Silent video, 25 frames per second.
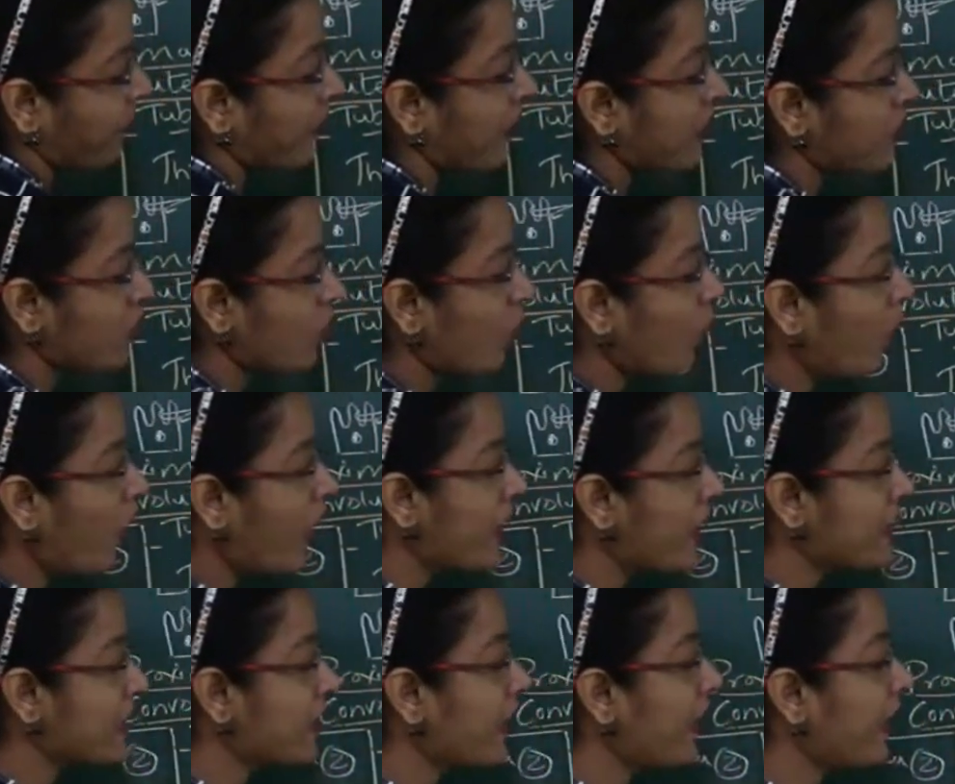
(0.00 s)
So
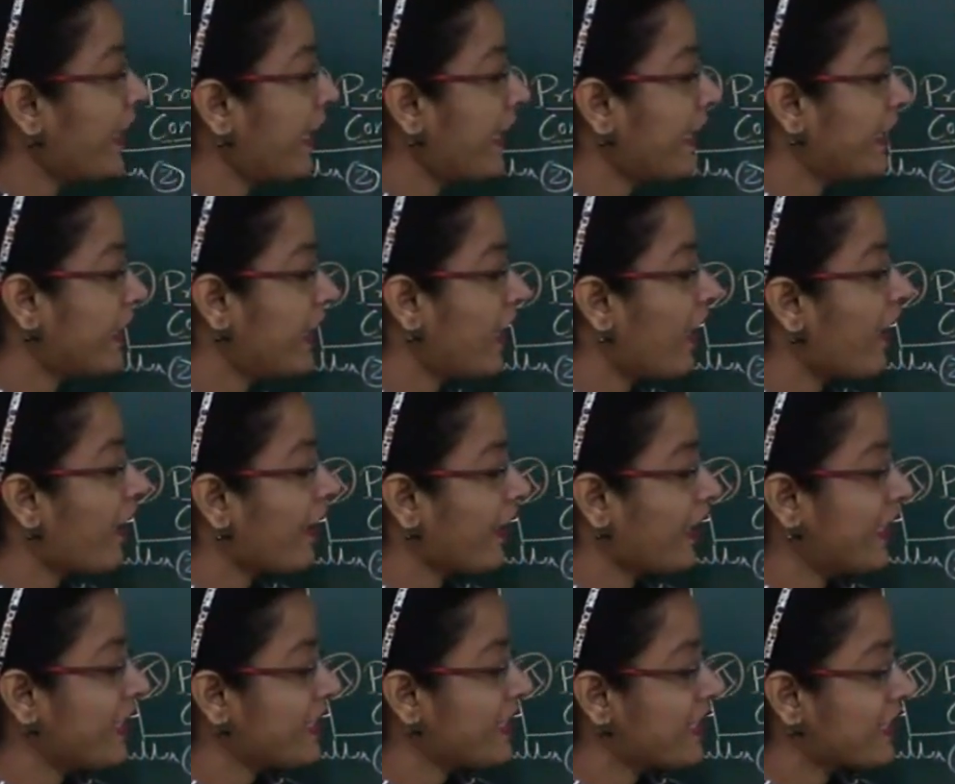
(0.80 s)
vasa recta
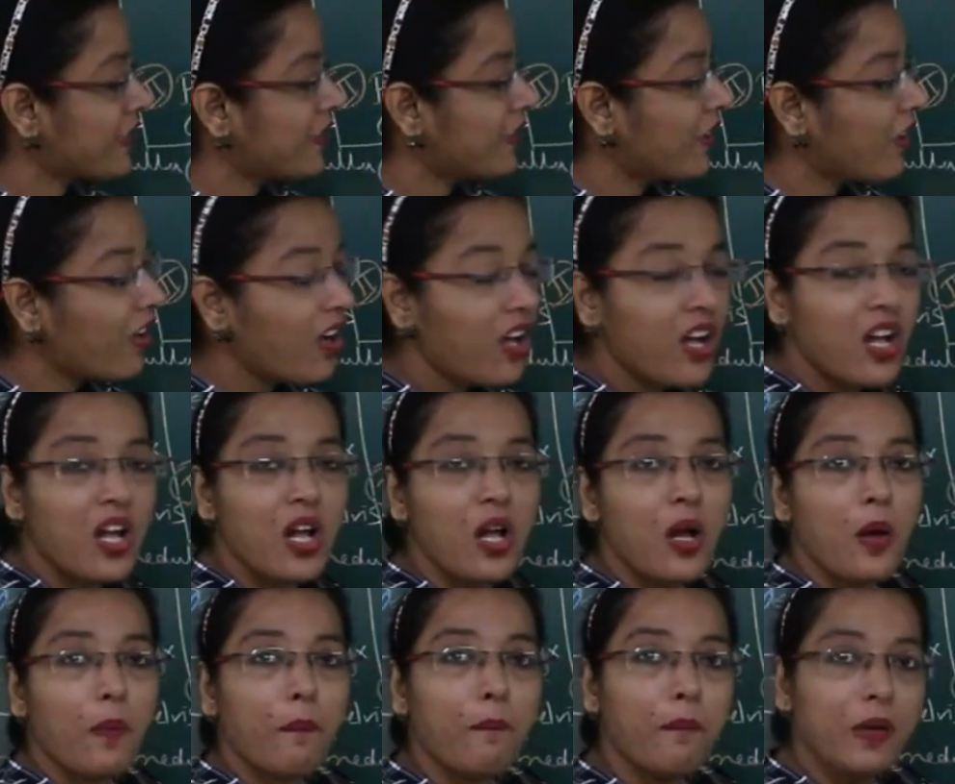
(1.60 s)
is the
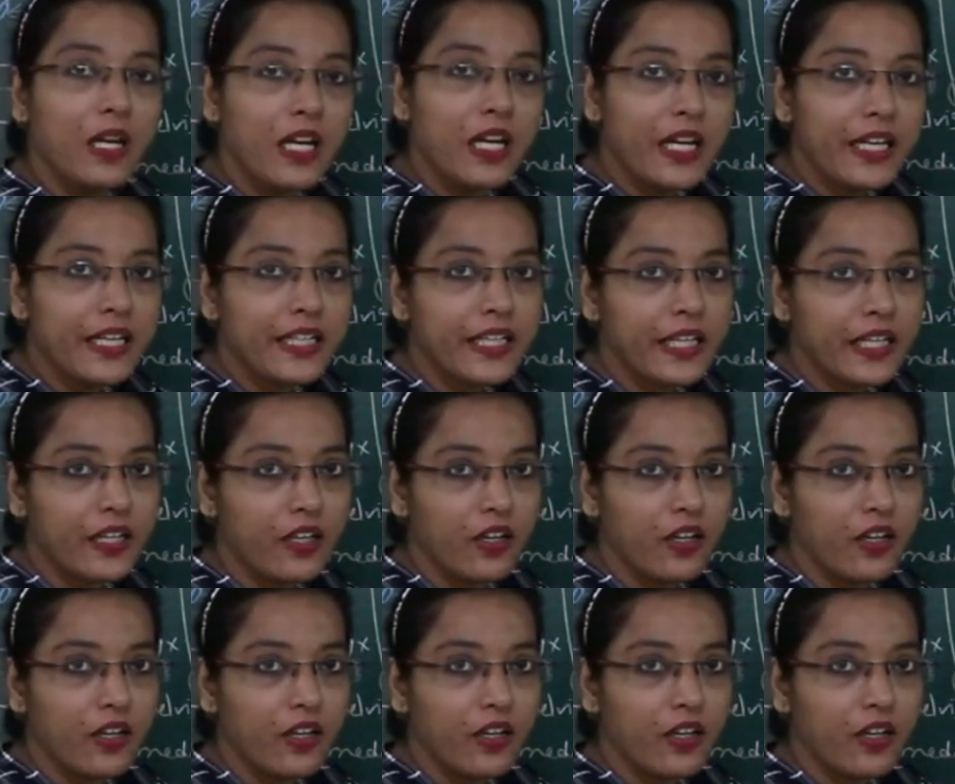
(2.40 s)
blood